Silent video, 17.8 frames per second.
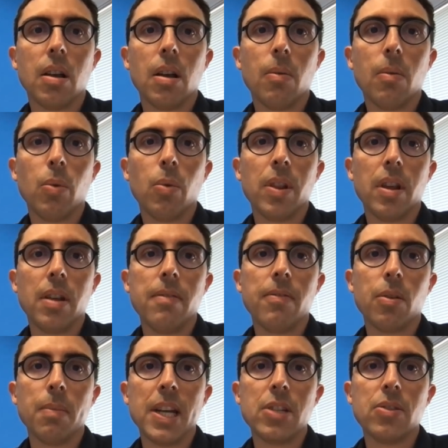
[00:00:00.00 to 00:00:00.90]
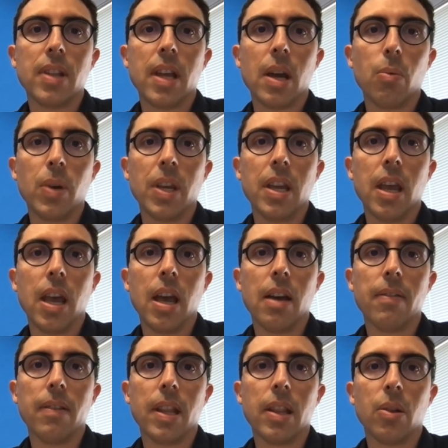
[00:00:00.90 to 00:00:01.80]
with the information that we
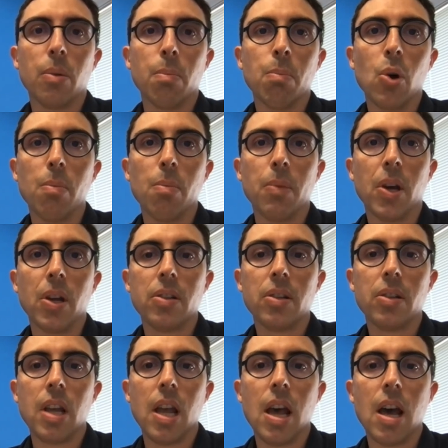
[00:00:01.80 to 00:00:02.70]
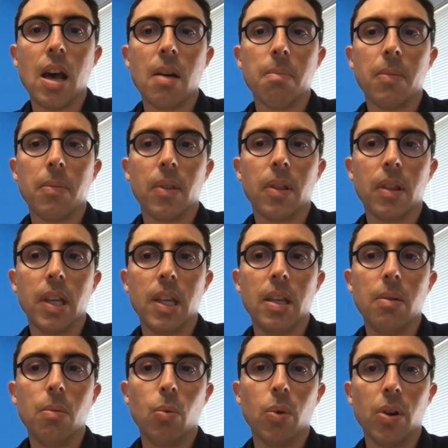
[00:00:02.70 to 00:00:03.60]
have at the moment,
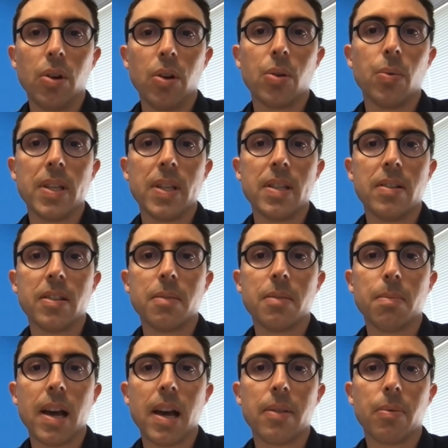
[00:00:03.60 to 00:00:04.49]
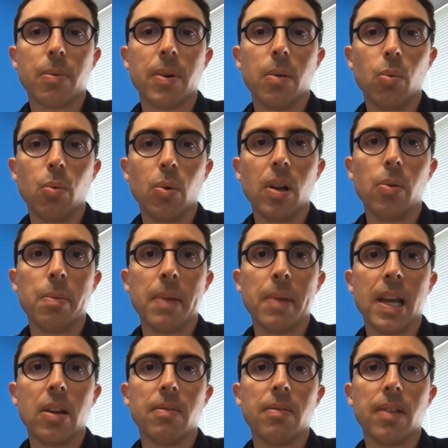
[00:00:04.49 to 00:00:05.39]
the work to residence pathway will
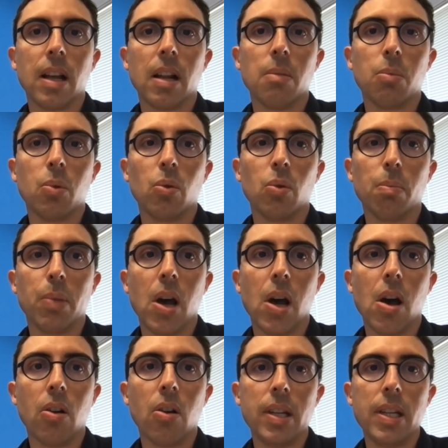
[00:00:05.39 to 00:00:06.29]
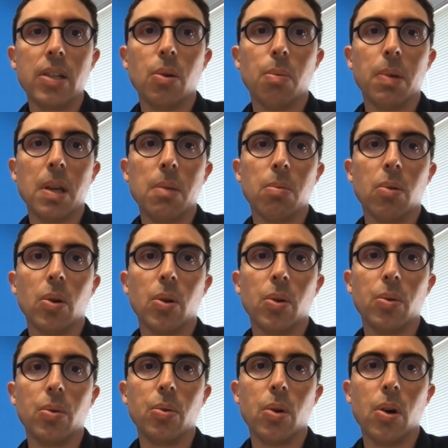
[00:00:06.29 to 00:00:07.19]
remain available, but only to people
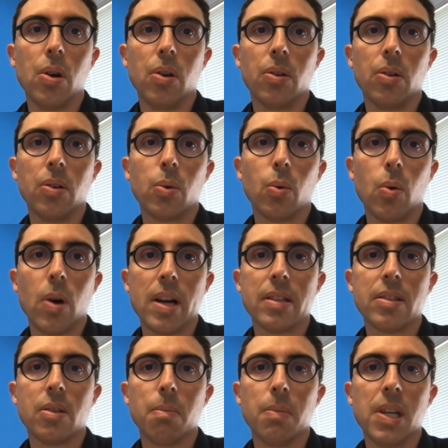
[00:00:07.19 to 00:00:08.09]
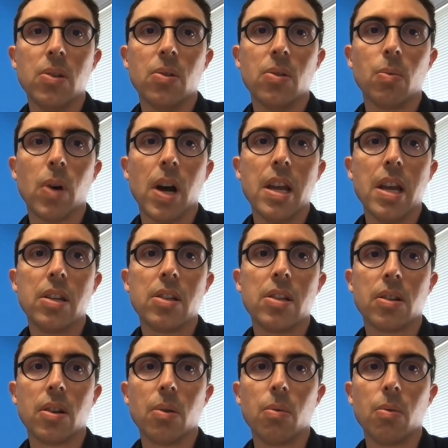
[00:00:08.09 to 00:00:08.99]
who earn twice the median wage.
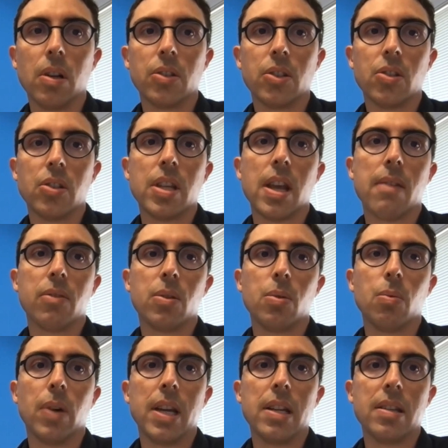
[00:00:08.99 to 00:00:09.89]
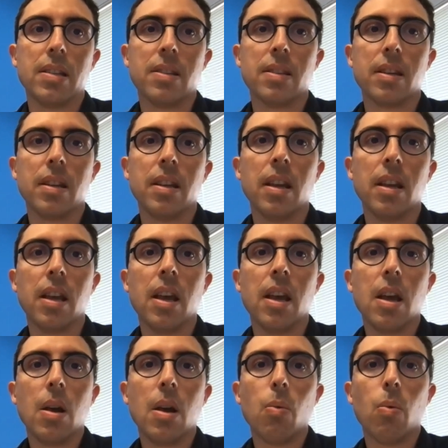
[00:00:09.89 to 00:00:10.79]
So we'll just have to wait and see
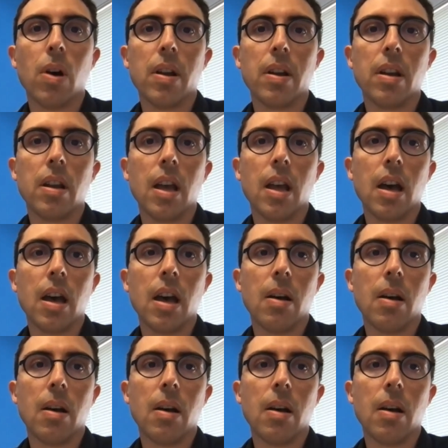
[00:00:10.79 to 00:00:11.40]
when